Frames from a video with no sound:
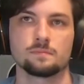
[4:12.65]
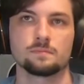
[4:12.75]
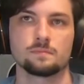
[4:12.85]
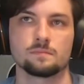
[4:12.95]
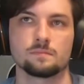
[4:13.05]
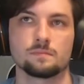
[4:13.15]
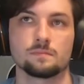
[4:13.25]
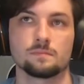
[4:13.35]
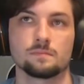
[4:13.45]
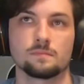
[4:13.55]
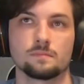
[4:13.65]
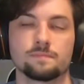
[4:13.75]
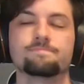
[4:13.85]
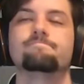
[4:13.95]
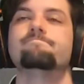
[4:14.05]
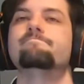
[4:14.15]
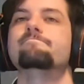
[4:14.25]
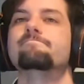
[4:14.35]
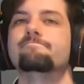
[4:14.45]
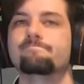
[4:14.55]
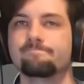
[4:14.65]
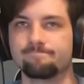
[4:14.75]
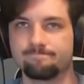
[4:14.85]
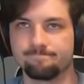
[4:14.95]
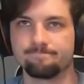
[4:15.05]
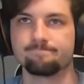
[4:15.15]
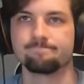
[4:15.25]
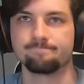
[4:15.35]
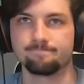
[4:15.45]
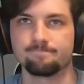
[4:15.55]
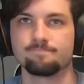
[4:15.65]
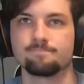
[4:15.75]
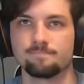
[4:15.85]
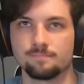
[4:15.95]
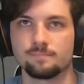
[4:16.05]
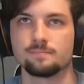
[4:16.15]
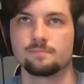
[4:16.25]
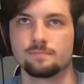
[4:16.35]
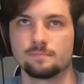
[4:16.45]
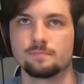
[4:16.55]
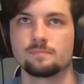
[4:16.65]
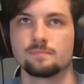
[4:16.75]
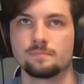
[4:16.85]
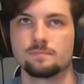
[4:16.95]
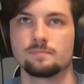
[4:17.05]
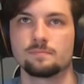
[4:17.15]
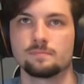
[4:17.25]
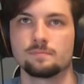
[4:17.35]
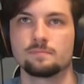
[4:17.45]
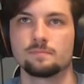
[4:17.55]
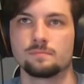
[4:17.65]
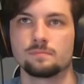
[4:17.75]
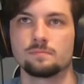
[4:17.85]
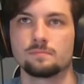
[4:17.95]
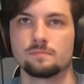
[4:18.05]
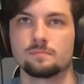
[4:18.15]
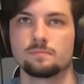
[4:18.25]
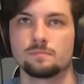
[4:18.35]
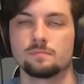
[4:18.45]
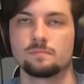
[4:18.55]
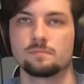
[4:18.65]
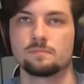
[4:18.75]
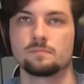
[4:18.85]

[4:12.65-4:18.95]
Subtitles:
No words are spoken by the person on screen.